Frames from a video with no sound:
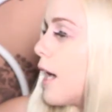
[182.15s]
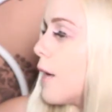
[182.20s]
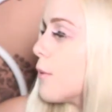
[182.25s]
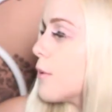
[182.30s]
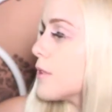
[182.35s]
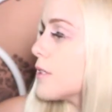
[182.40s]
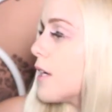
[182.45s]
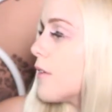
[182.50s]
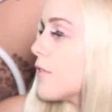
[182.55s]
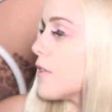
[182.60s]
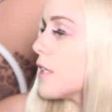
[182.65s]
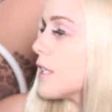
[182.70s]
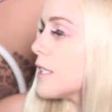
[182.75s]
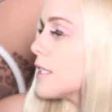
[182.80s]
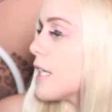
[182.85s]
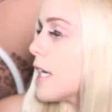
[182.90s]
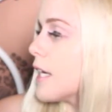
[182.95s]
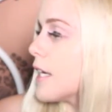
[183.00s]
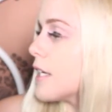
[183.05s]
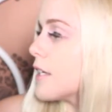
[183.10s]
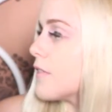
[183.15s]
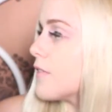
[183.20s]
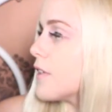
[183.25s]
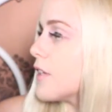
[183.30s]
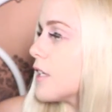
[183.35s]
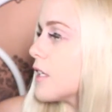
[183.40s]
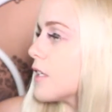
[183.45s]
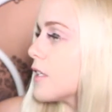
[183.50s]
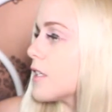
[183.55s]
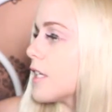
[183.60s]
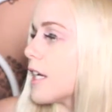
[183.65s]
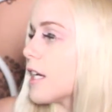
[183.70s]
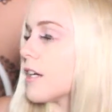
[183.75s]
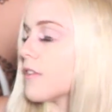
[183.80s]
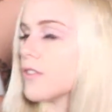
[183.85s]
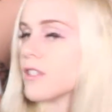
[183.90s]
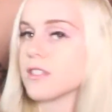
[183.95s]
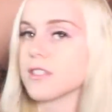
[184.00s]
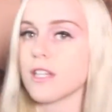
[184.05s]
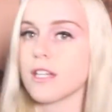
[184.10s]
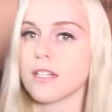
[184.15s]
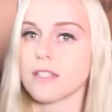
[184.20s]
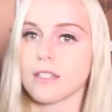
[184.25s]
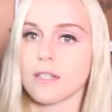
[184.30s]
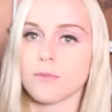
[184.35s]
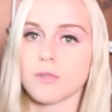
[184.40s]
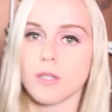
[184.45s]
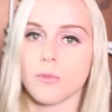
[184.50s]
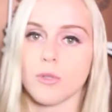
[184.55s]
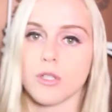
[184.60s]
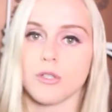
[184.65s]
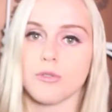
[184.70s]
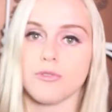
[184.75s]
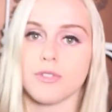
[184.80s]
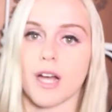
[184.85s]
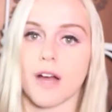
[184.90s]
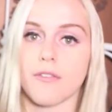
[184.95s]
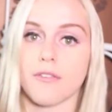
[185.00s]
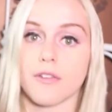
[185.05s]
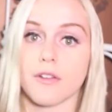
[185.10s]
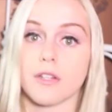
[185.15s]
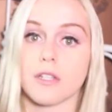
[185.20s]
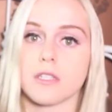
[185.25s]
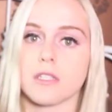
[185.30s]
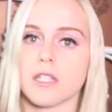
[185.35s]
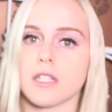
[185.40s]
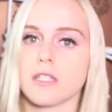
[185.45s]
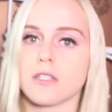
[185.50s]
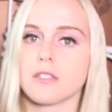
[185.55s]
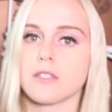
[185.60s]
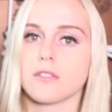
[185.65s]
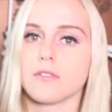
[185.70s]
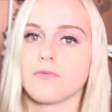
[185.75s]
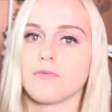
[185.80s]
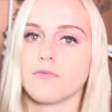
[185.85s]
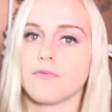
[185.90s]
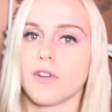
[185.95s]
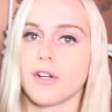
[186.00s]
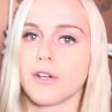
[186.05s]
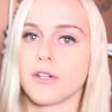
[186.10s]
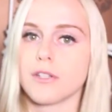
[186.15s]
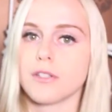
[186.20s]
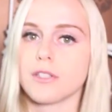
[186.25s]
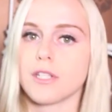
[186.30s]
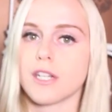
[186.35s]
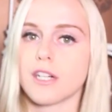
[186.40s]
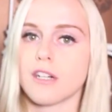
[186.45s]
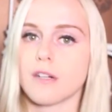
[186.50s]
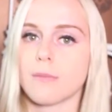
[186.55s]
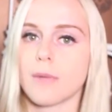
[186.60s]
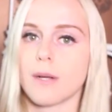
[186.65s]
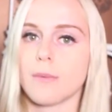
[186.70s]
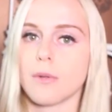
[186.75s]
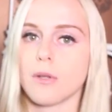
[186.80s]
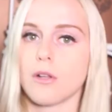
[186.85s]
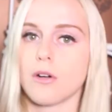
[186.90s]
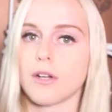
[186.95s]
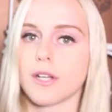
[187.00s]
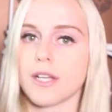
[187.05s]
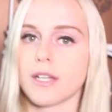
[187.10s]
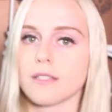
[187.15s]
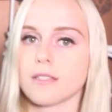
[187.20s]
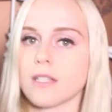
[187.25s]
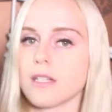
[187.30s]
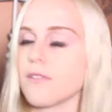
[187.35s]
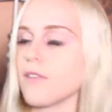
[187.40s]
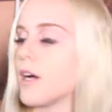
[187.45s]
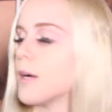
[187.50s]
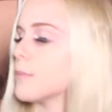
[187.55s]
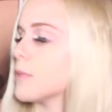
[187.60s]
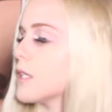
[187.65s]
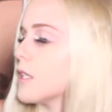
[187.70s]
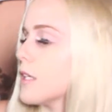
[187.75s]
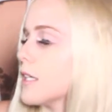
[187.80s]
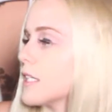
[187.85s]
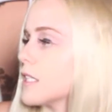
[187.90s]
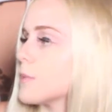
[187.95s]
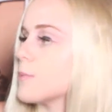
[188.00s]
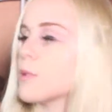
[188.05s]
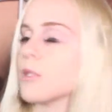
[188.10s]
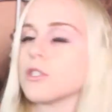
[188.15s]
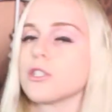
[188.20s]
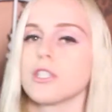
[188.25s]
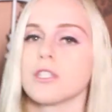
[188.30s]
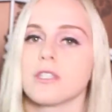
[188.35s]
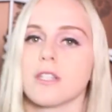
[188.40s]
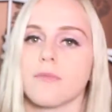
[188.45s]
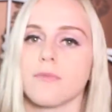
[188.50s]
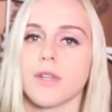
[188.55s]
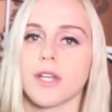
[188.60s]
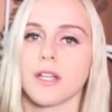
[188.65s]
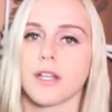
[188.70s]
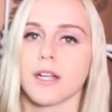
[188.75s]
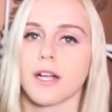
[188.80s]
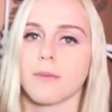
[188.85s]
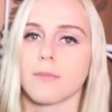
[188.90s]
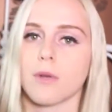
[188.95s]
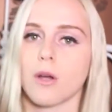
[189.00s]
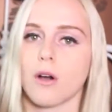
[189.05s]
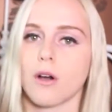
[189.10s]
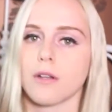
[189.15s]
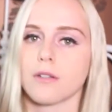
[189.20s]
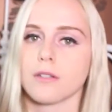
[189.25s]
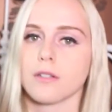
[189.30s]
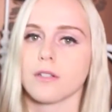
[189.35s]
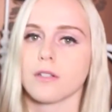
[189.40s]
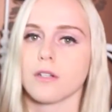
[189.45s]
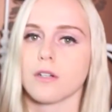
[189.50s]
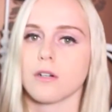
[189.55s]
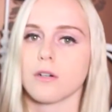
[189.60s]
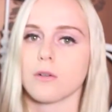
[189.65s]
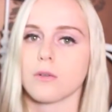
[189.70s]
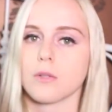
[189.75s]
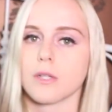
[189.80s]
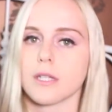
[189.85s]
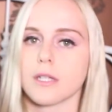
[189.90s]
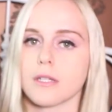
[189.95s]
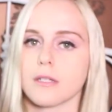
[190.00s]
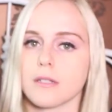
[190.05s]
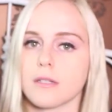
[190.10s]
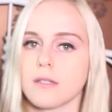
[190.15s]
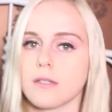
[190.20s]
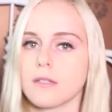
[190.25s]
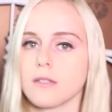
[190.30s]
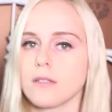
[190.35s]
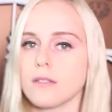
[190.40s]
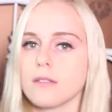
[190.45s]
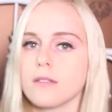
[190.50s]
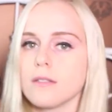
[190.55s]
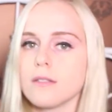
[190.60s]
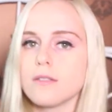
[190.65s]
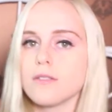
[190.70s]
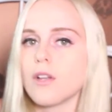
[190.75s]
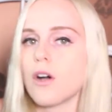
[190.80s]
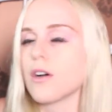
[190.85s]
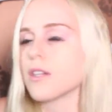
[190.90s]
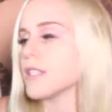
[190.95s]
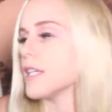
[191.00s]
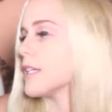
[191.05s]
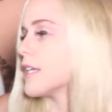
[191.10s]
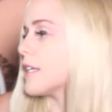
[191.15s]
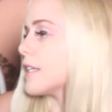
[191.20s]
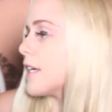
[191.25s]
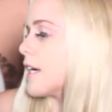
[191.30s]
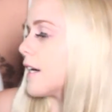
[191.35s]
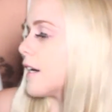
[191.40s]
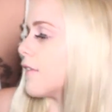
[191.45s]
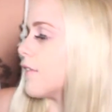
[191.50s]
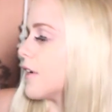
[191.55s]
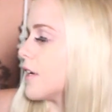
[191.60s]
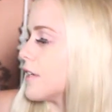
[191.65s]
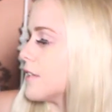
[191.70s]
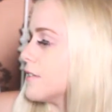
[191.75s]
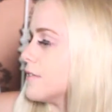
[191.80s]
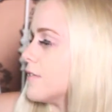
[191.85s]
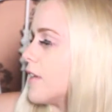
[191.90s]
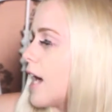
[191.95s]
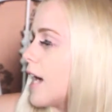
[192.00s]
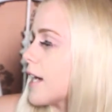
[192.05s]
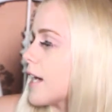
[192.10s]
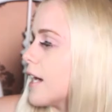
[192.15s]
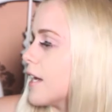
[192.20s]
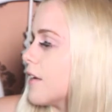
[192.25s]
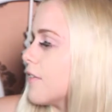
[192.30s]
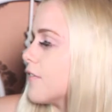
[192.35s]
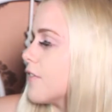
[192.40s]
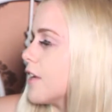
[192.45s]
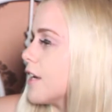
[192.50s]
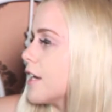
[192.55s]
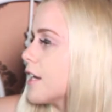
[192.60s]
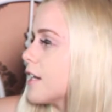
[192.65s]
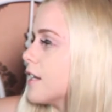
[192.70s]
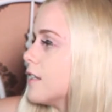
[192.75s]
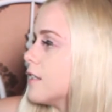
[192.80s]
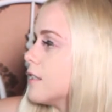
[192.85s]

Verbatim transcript: I will definitely take very good care of these things. I'm someone who definitely takes very good care of my belongings. Like if I'm gonna like splurge on something, like I'm not gonna go like not taking care of it and that kind of thing.